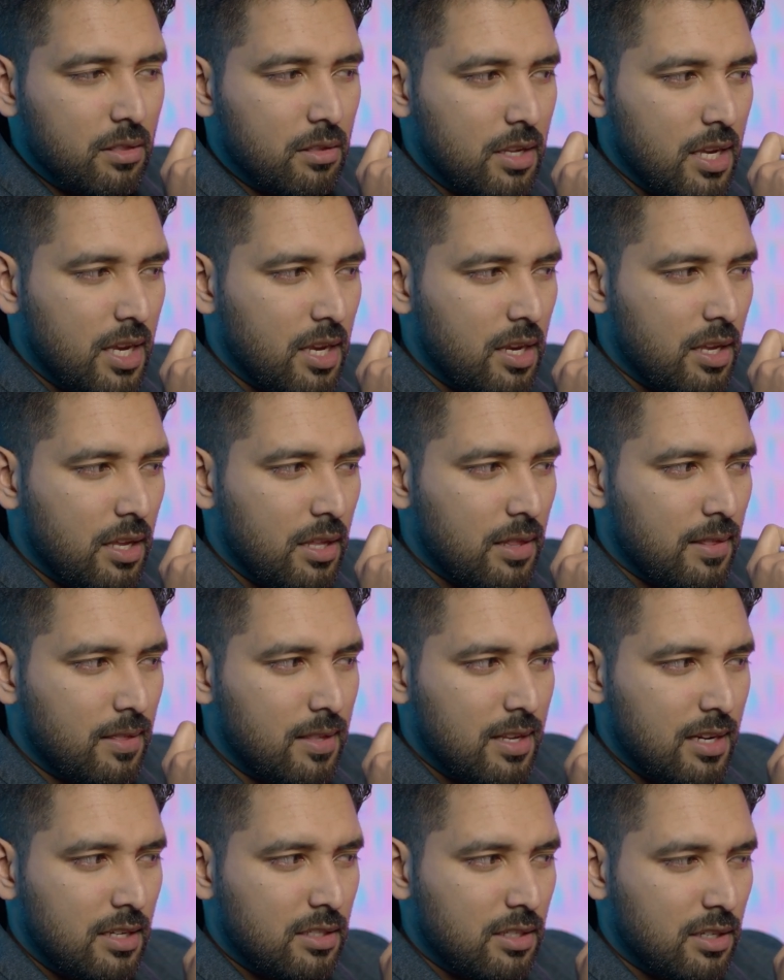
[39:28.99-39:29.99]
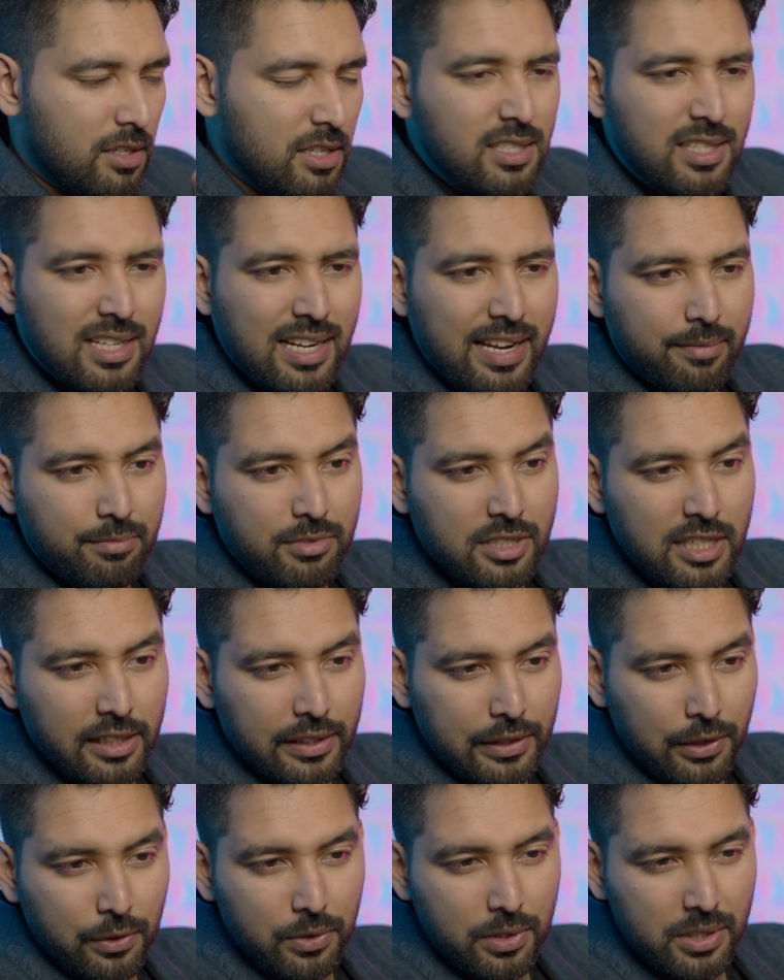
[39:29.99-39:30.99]
There is a reason I'm
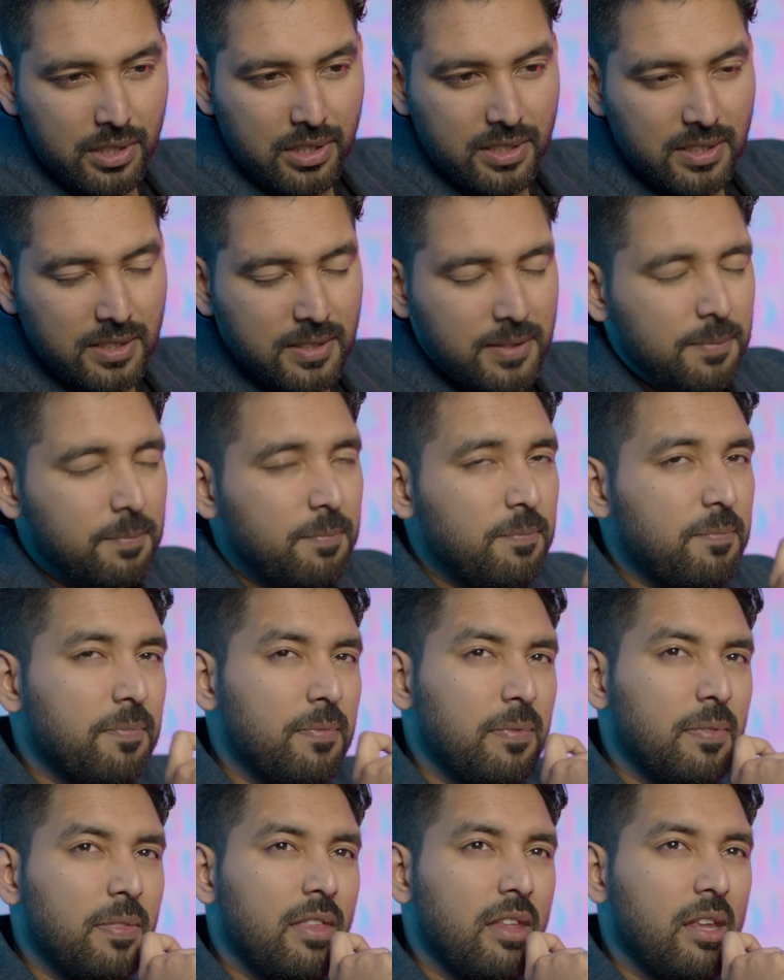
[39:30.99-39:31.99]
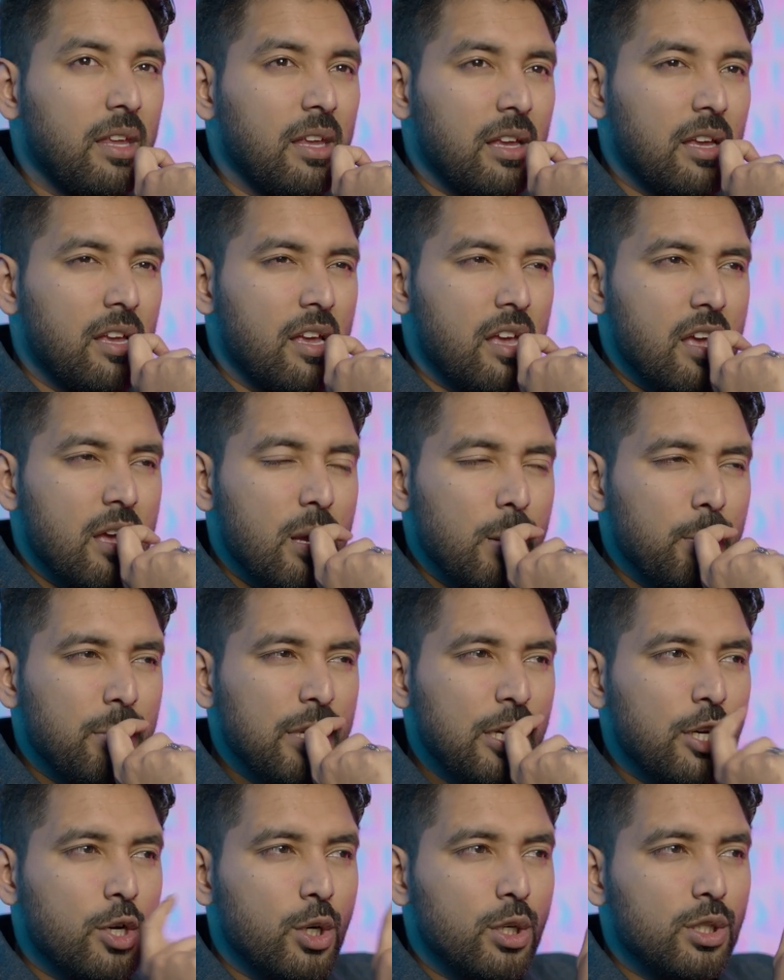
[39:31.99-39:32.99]
telling you this.
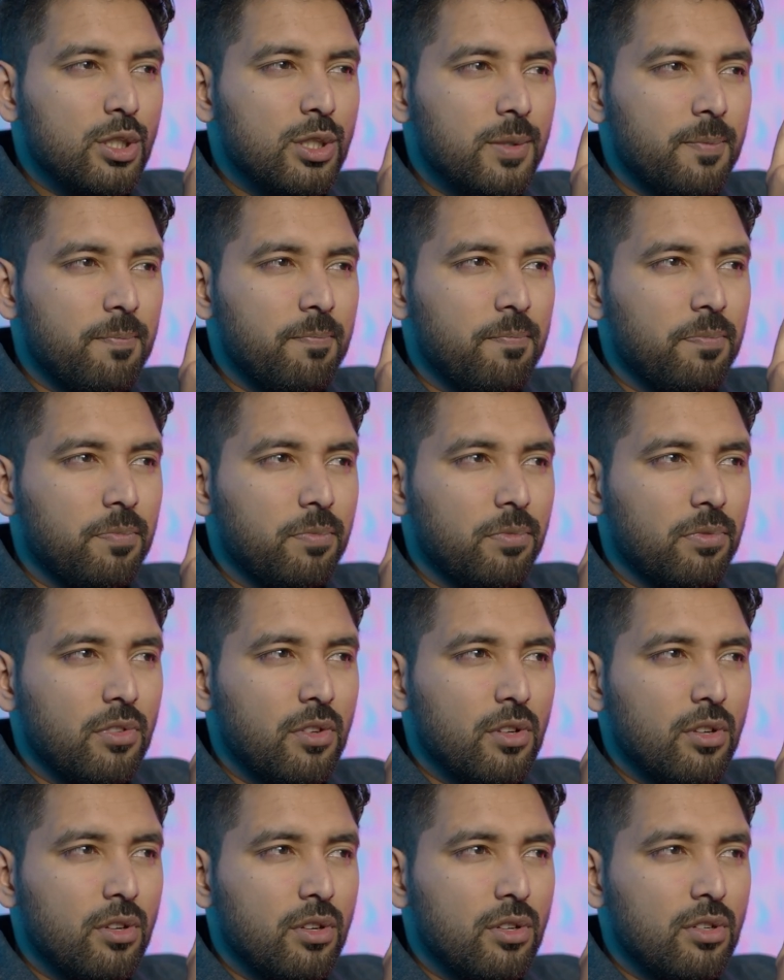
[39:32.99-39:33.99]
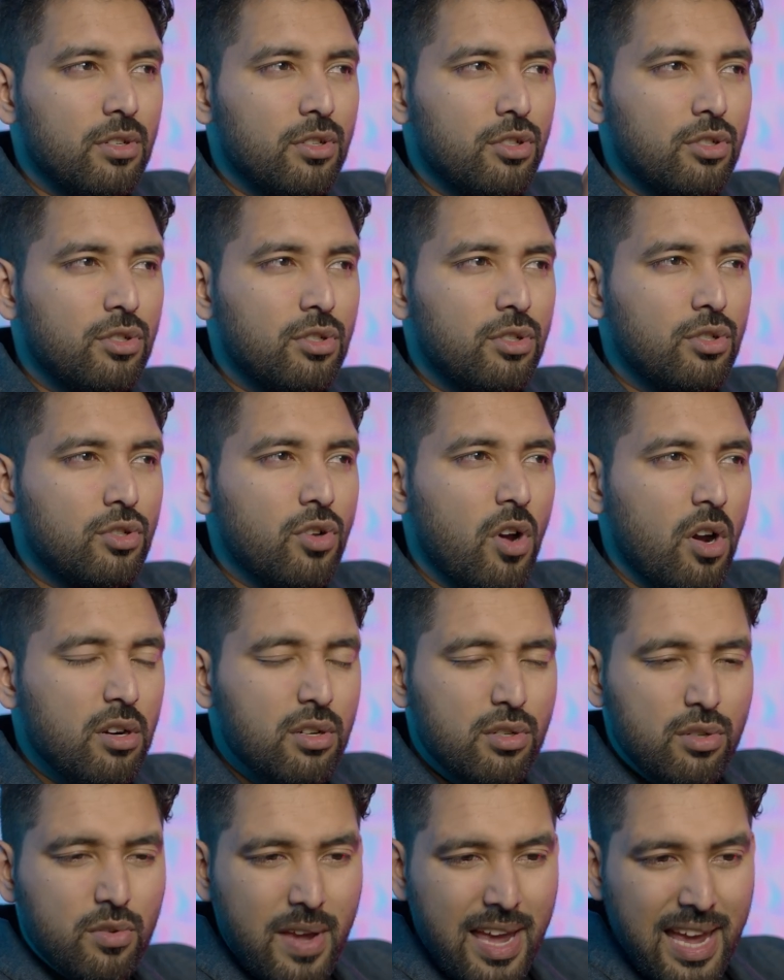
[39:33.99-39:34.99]
Because
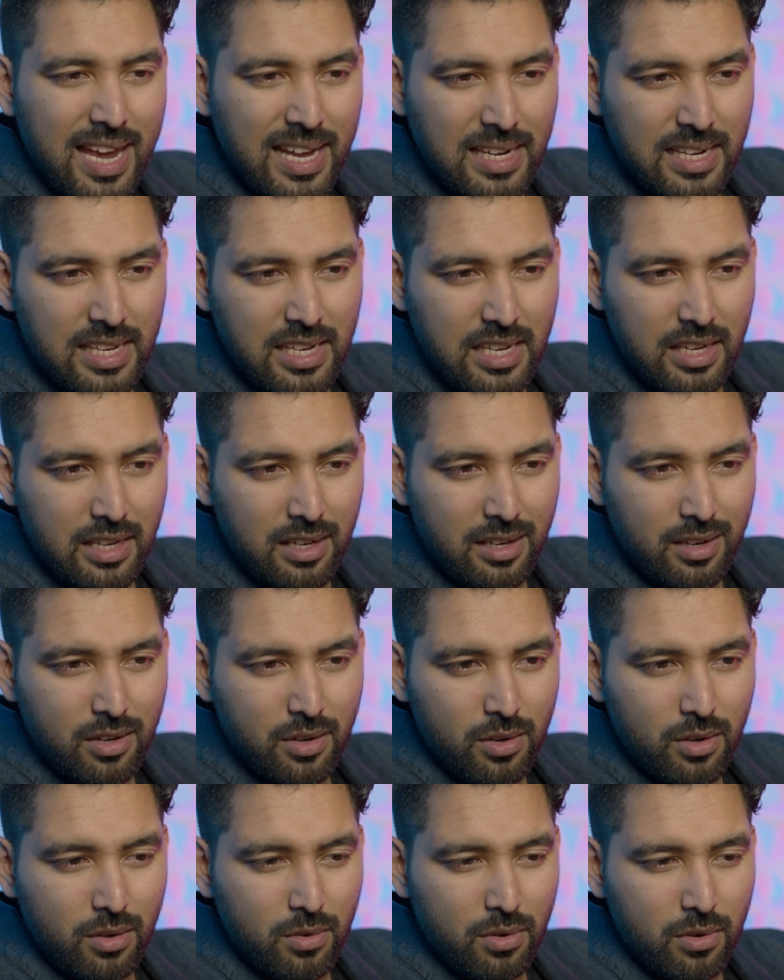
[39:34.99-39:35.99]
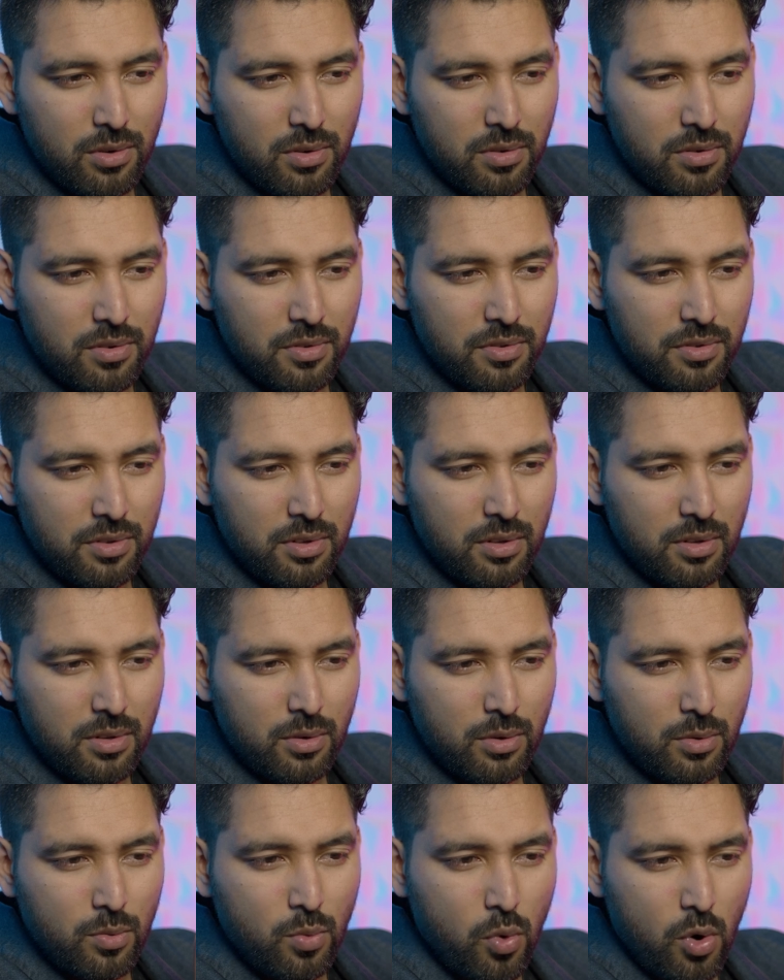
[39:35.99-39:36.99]
talk to any
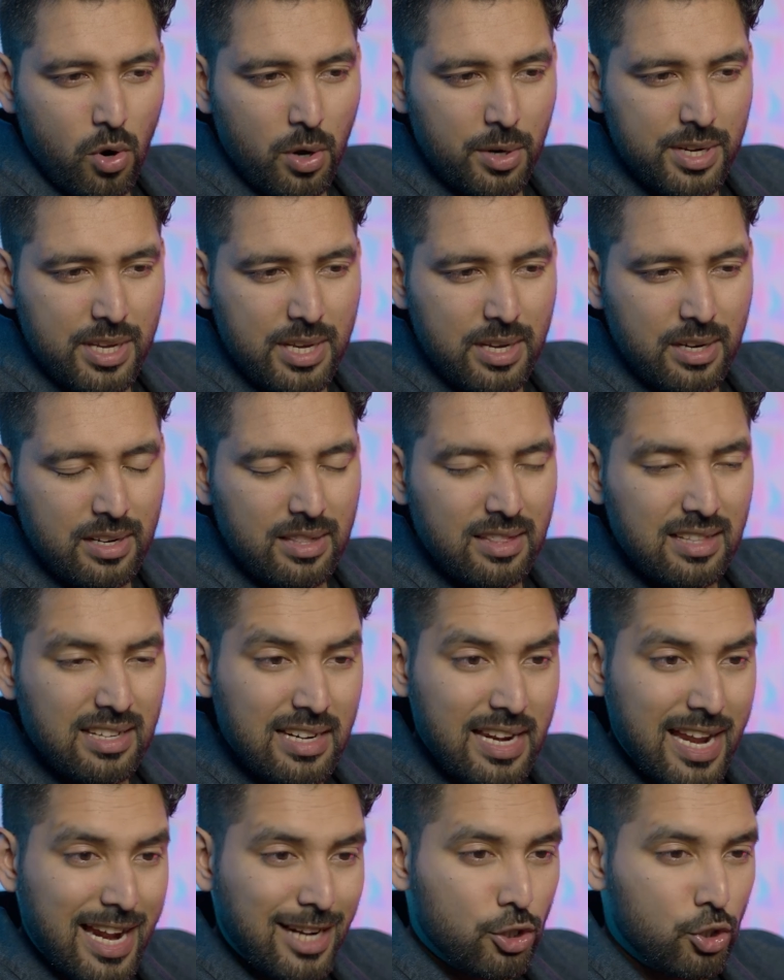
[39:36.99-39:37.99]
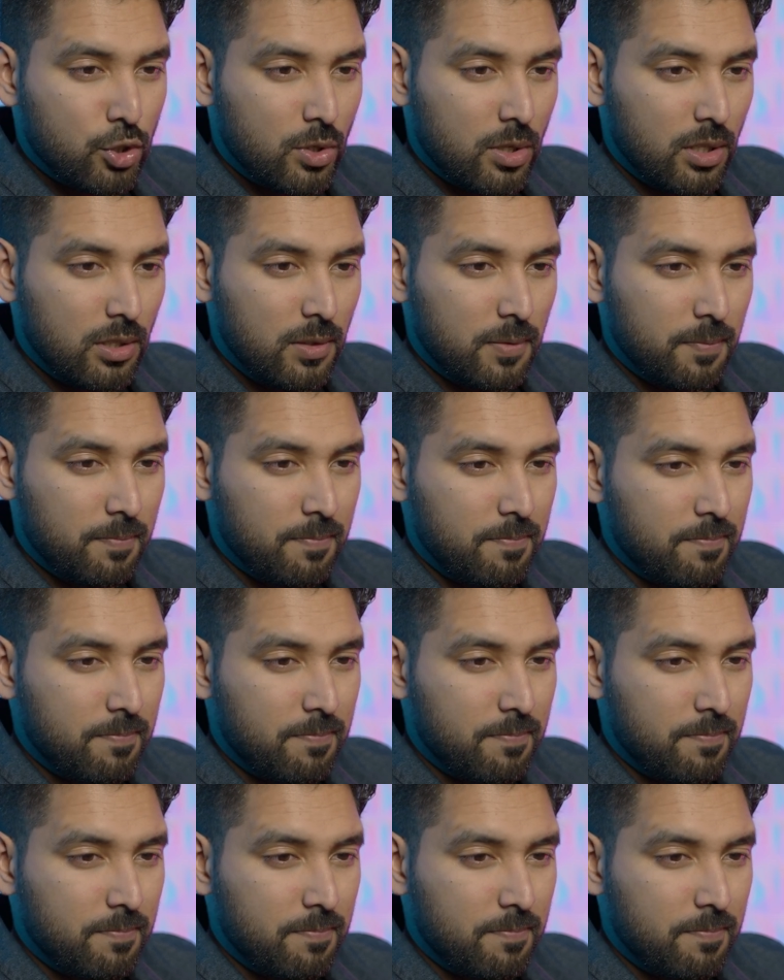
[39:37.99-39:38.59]
warrior in the natural,